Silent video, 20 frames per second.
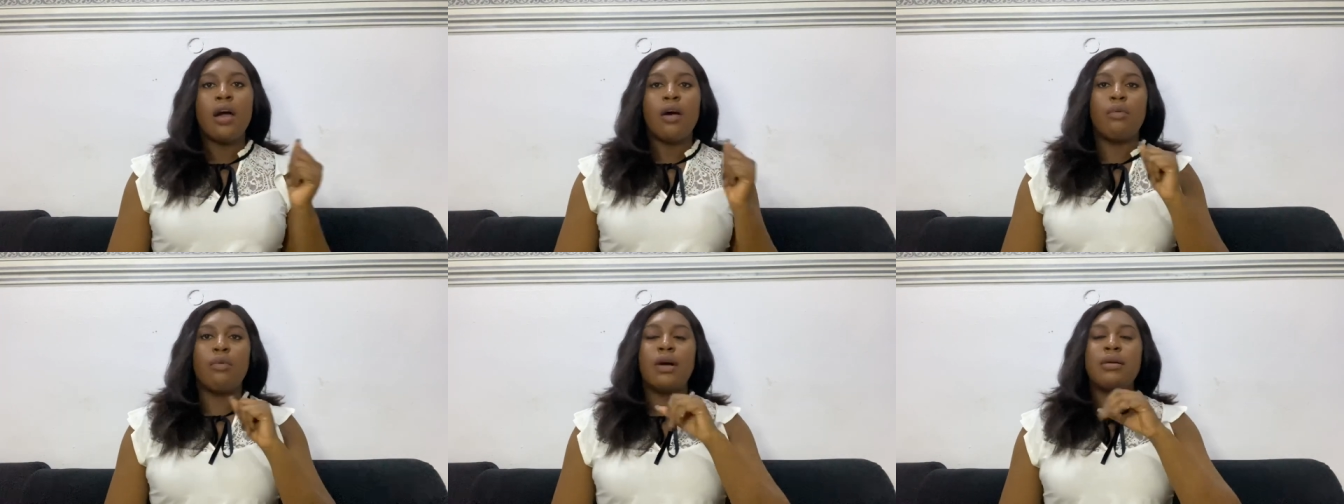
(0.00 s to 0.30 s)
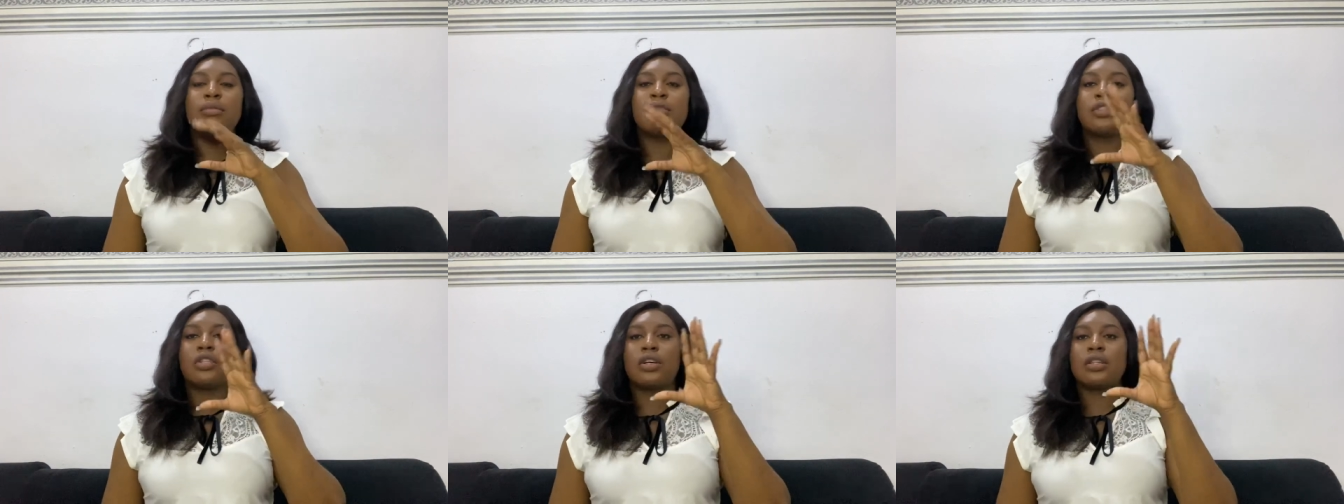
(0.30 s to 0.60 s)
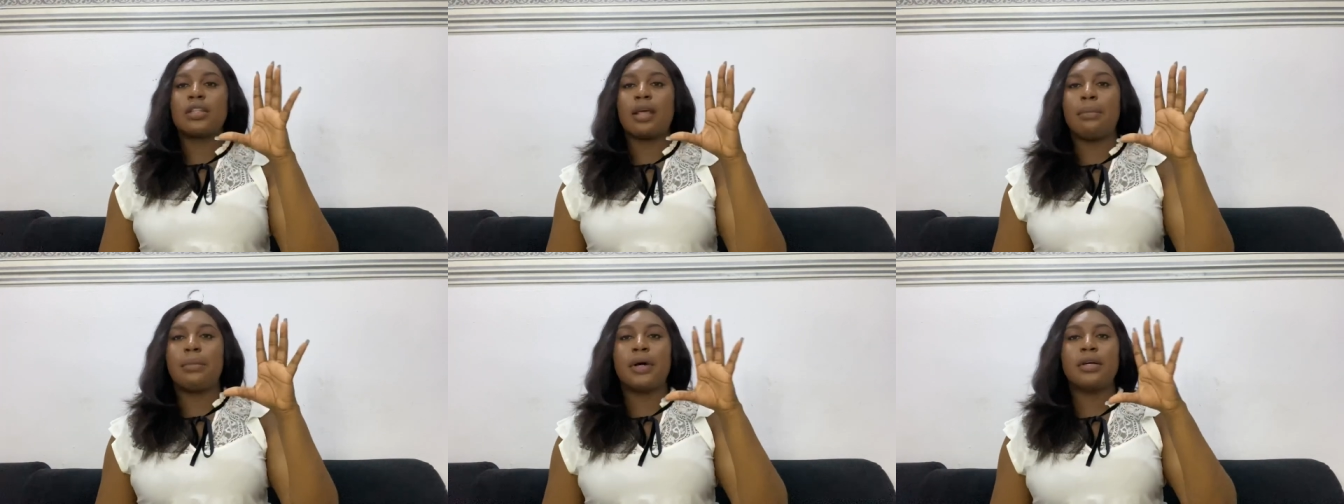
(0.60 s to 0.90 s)
where we
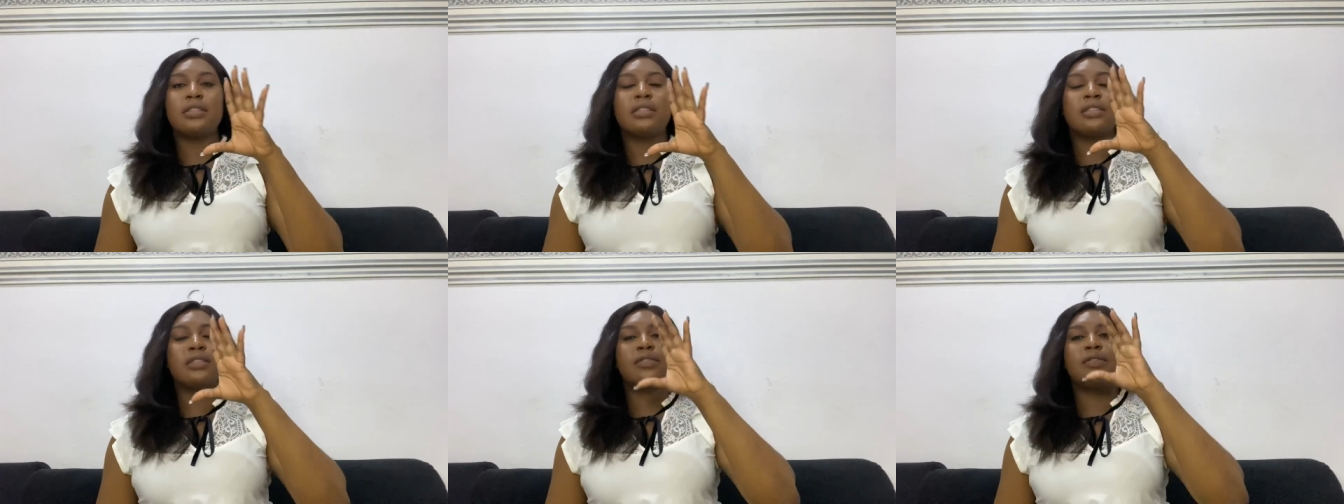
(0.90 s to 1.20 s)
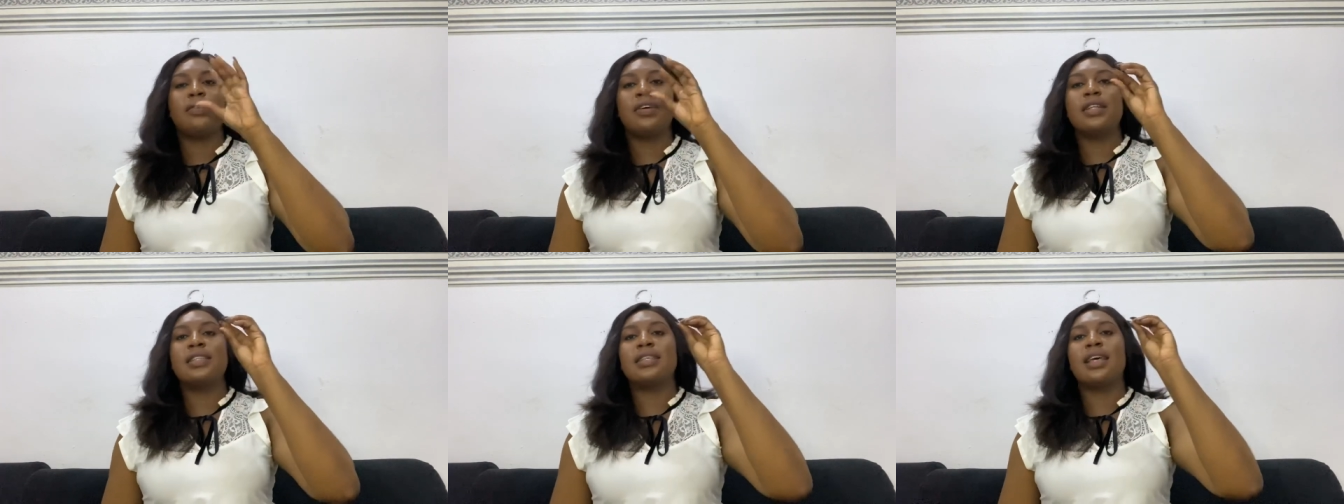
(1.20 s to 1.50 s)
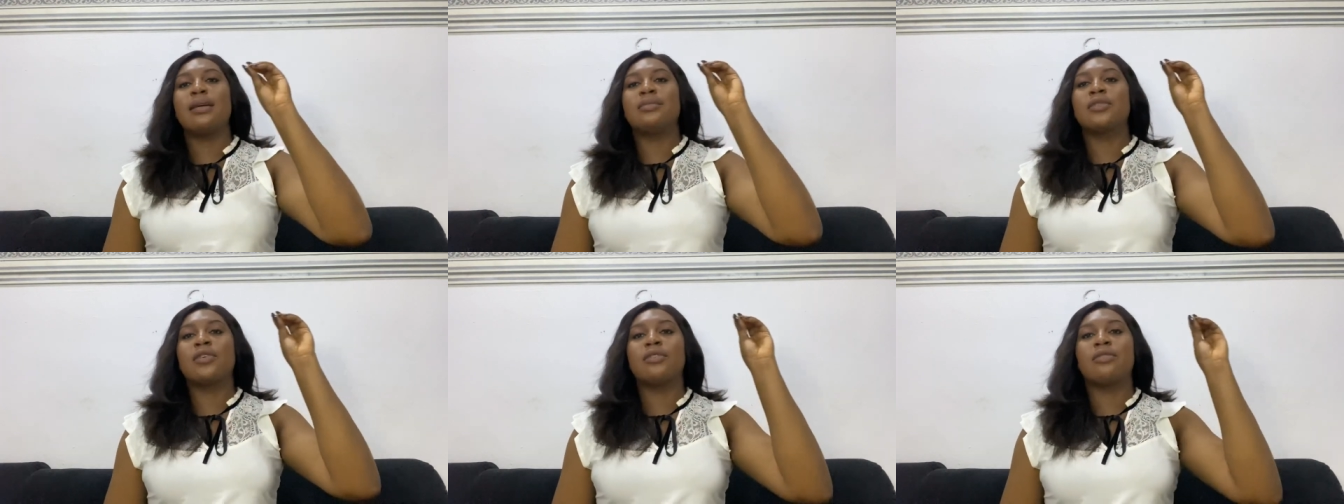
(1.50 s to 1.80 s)
talked about the different
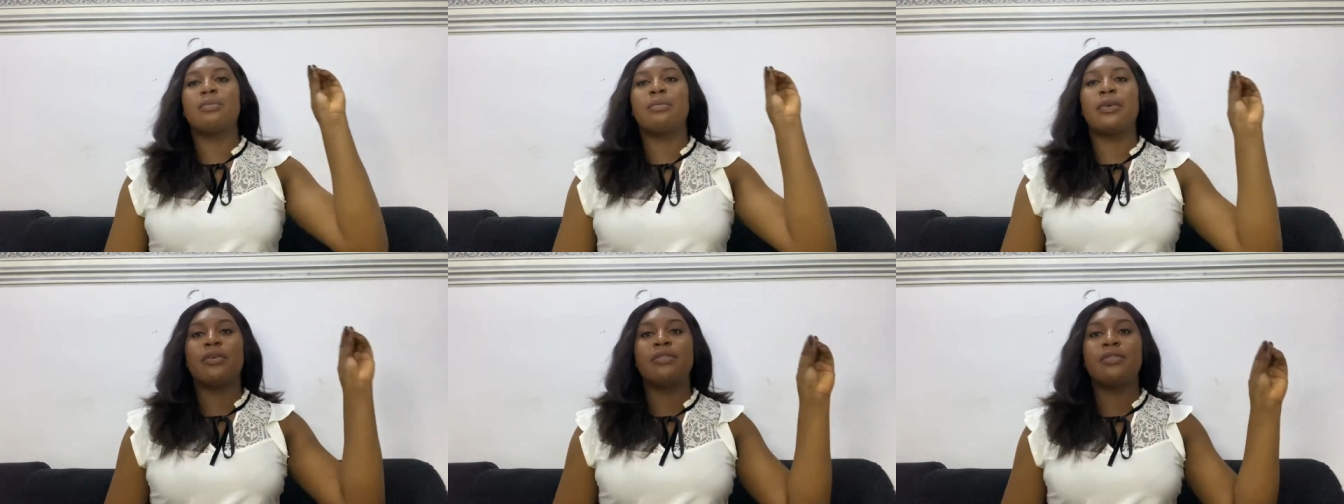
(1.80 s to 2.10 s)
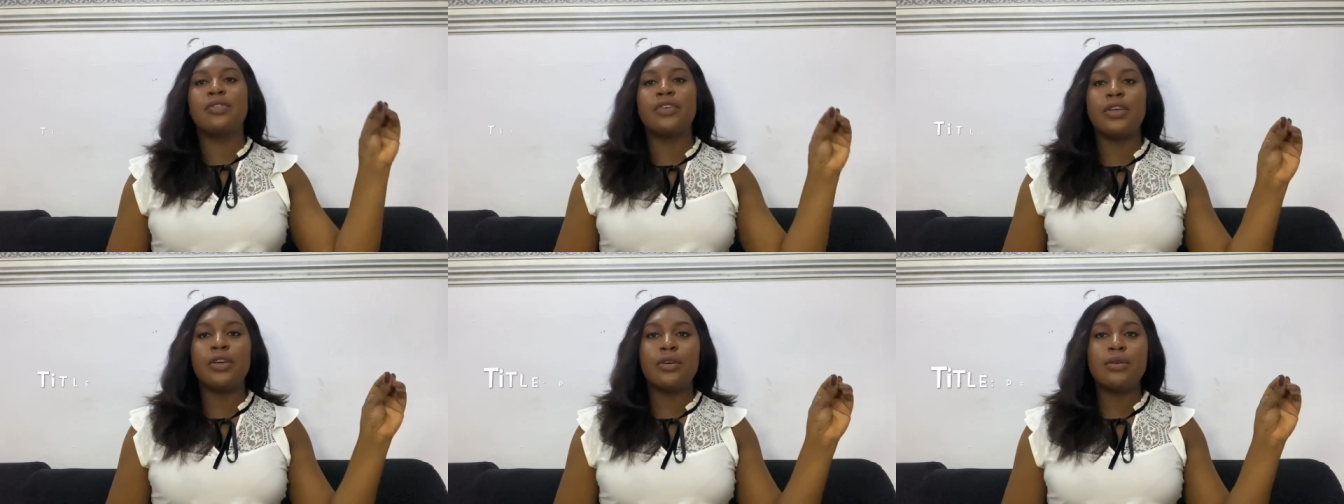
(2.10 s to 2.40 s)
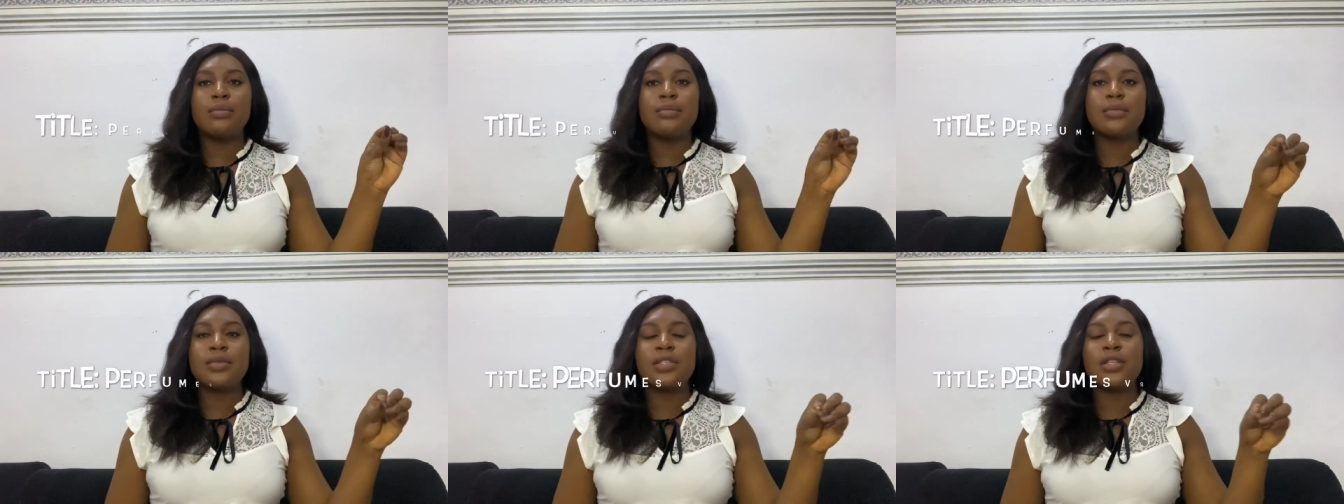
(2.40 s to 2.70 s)
types of
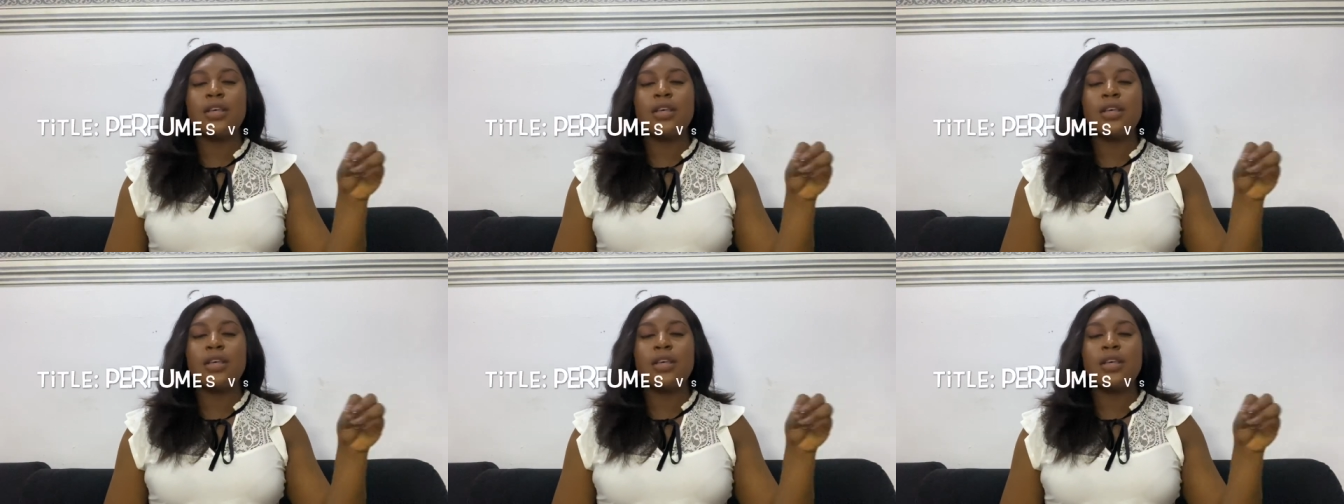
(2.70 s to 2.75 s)
perfumes